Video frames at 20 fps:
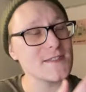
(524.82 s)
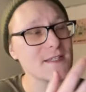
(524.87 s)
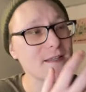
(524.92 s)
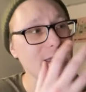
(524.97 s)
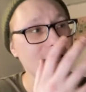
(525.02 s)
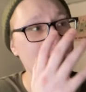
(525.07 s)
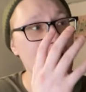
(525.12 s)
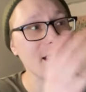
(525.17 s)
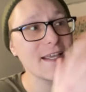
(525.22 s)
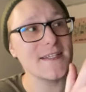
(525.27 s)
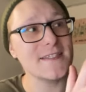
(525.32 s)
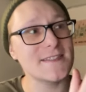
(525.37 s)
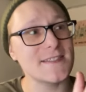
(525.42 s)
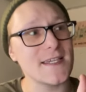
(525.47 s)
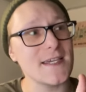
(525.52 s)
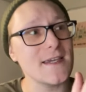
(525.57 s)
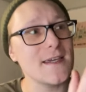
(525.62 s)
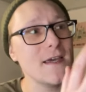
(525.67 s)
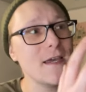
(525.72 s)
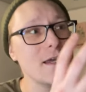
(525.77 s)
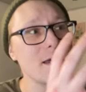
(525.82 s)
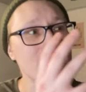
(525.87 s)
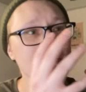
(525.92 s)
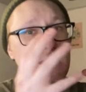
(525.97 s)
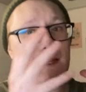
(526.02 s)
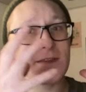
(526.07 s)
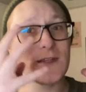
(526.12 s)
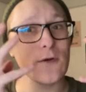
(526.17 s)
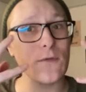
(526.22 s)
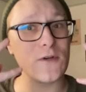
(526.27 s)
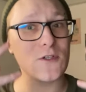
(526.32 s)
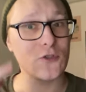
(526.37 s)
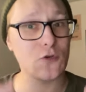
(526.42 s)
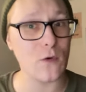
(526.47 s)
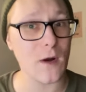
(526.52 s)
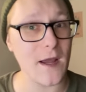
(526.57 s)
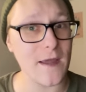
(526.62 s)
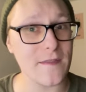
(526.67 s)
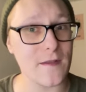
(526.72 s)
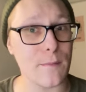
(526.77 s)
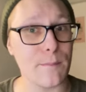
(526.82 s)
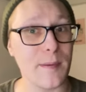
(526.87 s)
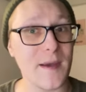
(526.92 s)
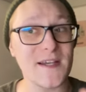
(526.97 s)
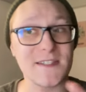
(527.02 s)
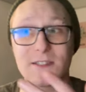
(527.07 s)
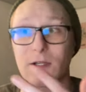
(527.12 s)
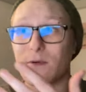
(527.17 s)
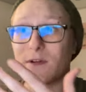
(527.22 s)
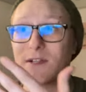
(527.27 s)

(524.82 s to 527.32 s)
and like I could see that they were trying their best. There were